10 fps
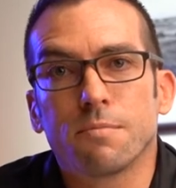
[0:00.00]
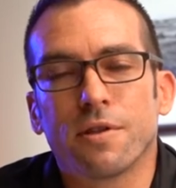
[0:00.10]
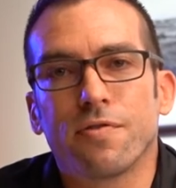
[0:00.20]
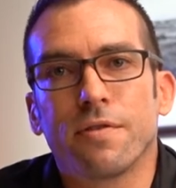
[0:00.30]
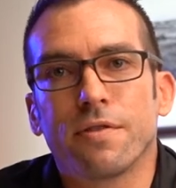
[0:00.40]

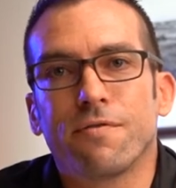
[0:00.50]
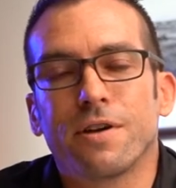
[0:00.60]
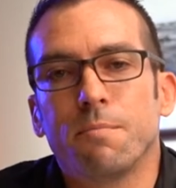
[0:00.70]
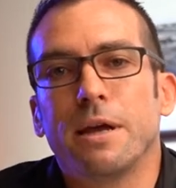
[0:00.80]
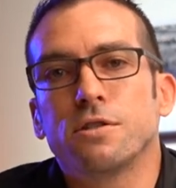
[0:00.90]
But the
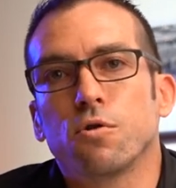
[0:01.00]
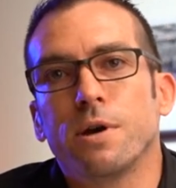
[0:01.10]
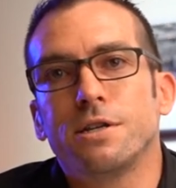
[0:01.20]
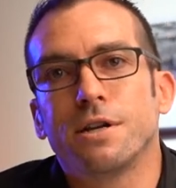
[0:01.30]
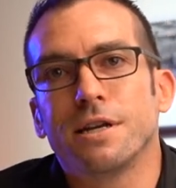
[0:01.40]
fundamental
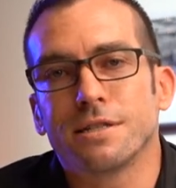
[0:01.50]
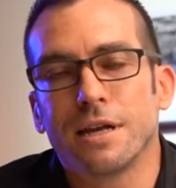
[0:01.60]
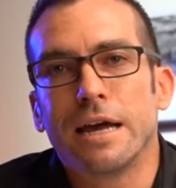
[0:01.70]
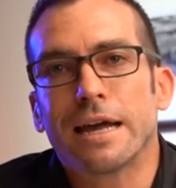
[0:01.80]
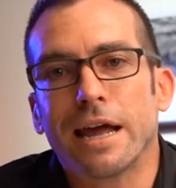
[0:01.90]
question is,
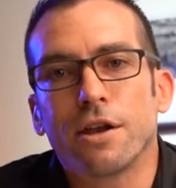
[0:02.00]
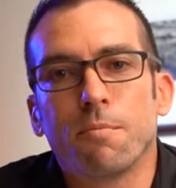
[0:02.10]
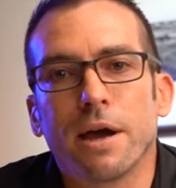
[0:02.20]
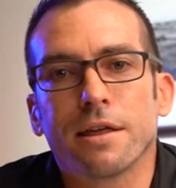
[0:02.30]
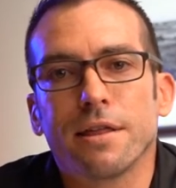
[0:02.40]
can you
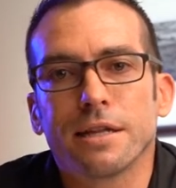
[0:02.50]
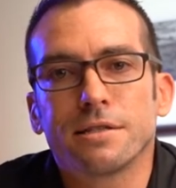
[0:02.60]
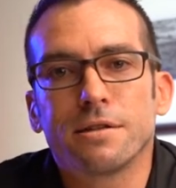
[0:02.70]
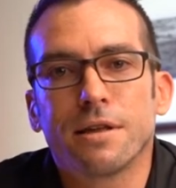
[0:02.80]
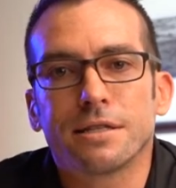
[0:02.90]
make
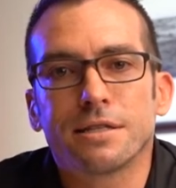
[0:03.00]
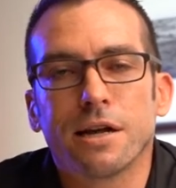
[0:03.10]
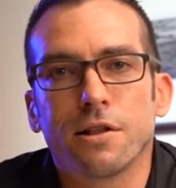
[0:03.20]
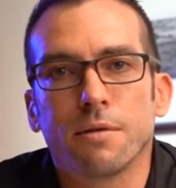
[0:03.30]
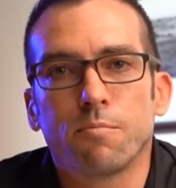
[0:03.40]
that
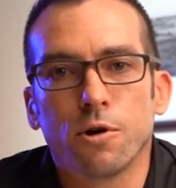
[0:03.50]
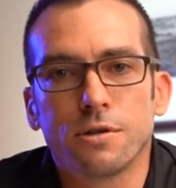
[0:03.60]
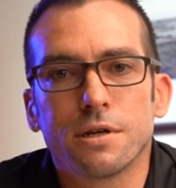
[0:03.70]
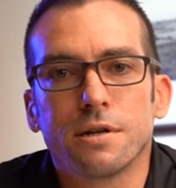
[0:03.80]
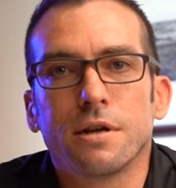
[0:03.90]
sale in
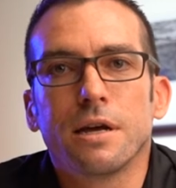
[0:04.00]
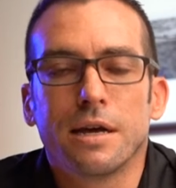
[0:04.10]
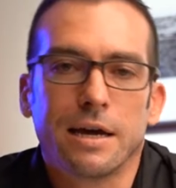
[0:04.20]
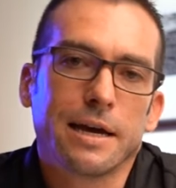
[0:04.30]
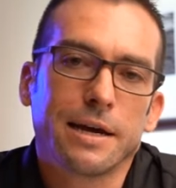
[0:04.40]
person?
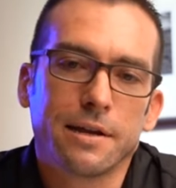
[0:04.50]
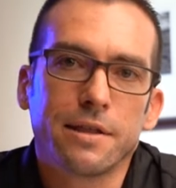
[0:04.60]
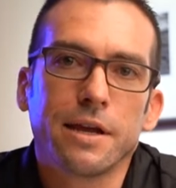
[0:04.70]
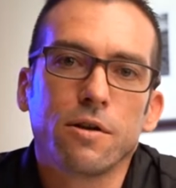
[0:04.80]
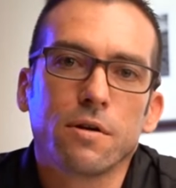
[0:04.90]
And
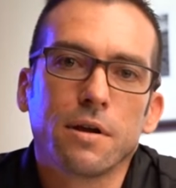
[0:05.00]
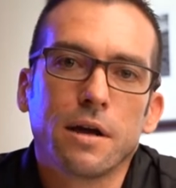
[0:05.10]
then